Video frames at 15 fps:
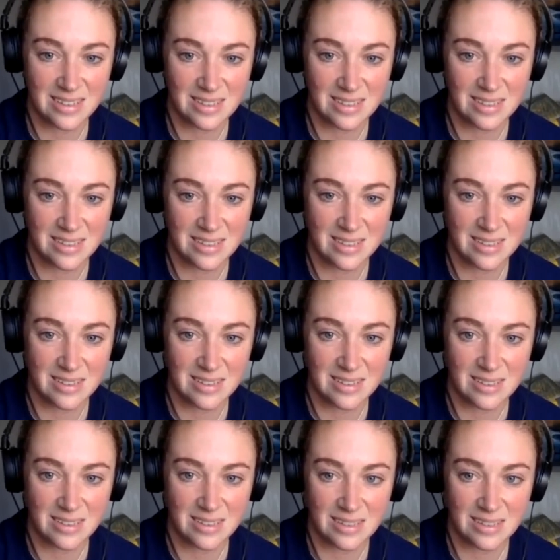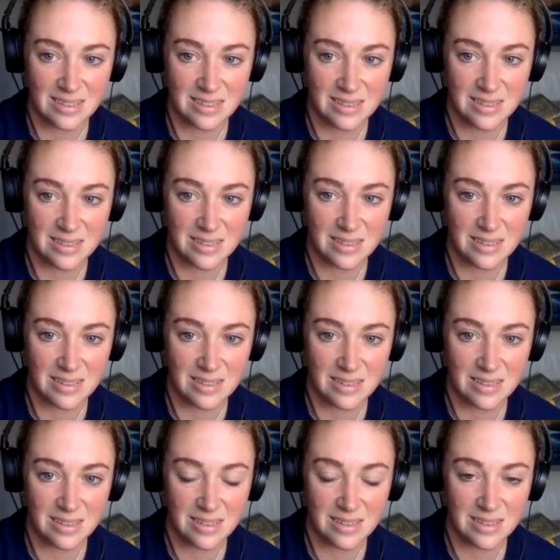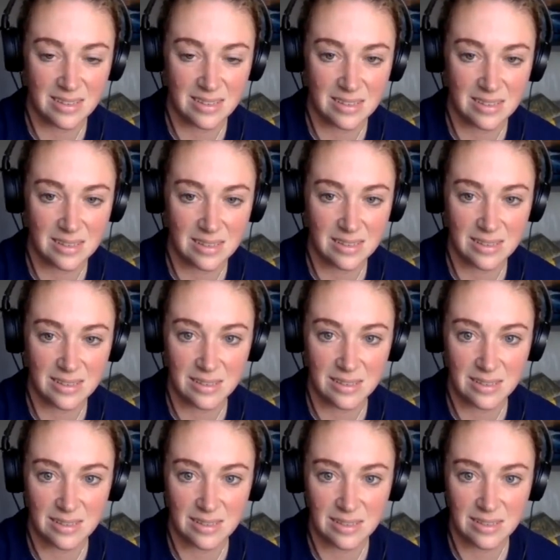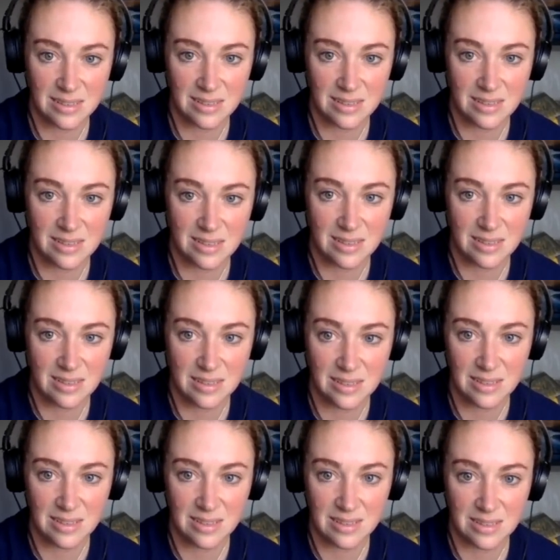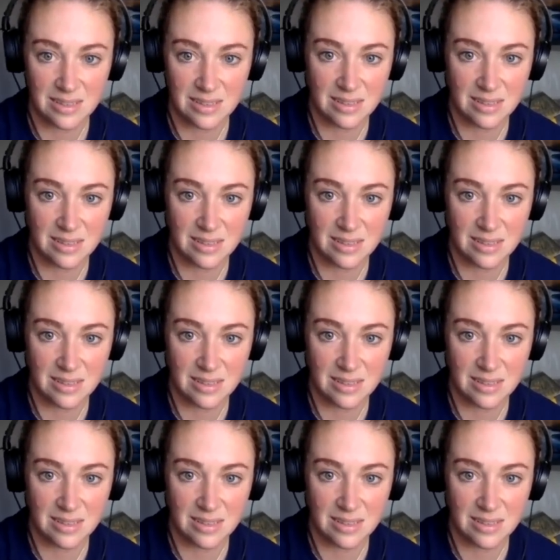(silent)